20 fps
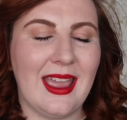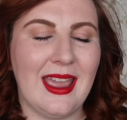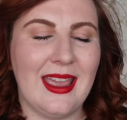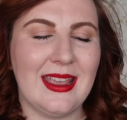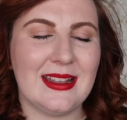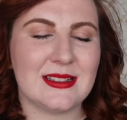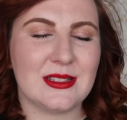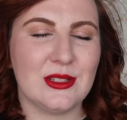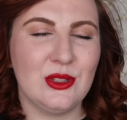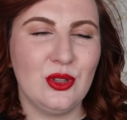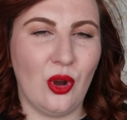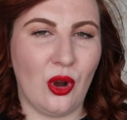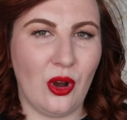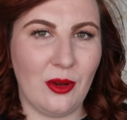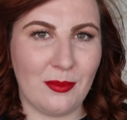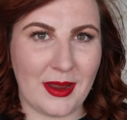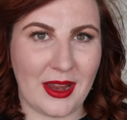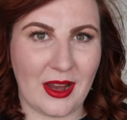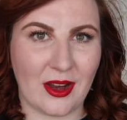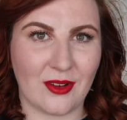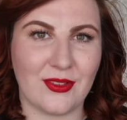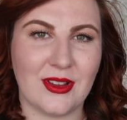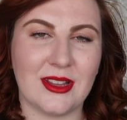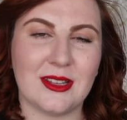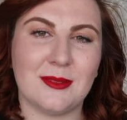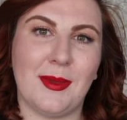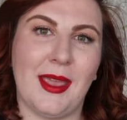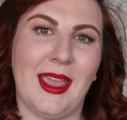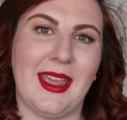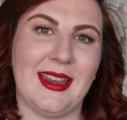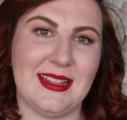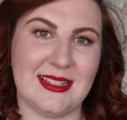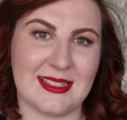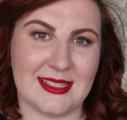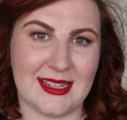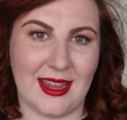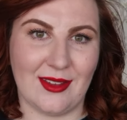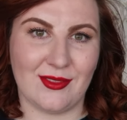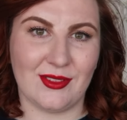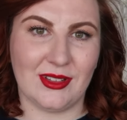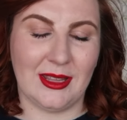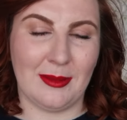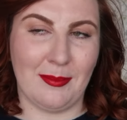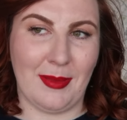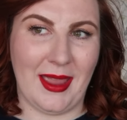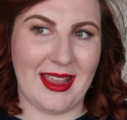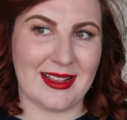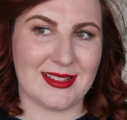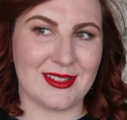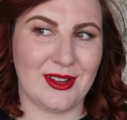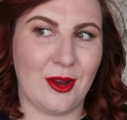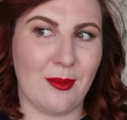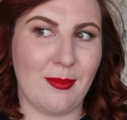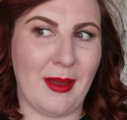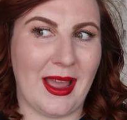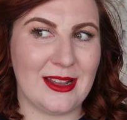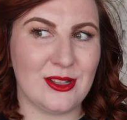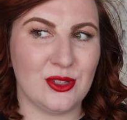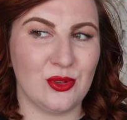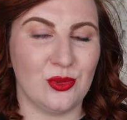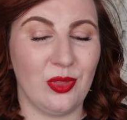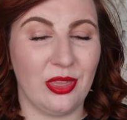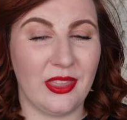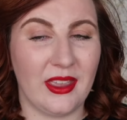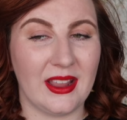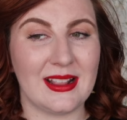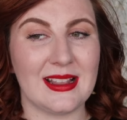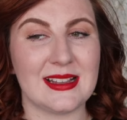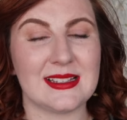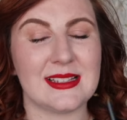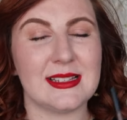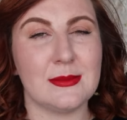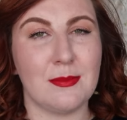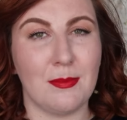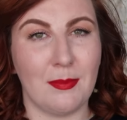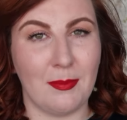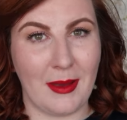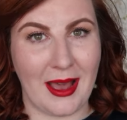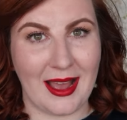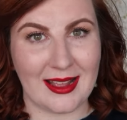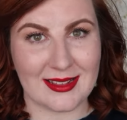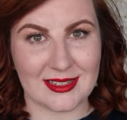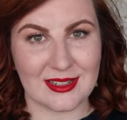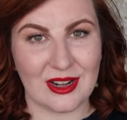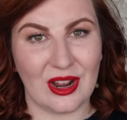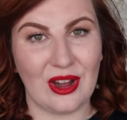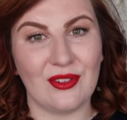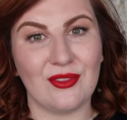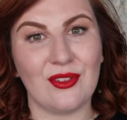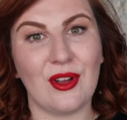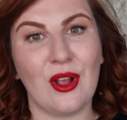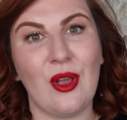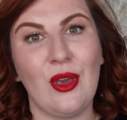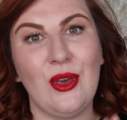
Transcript: it's not perfect Penny's definitely better but I don't think this is bad enough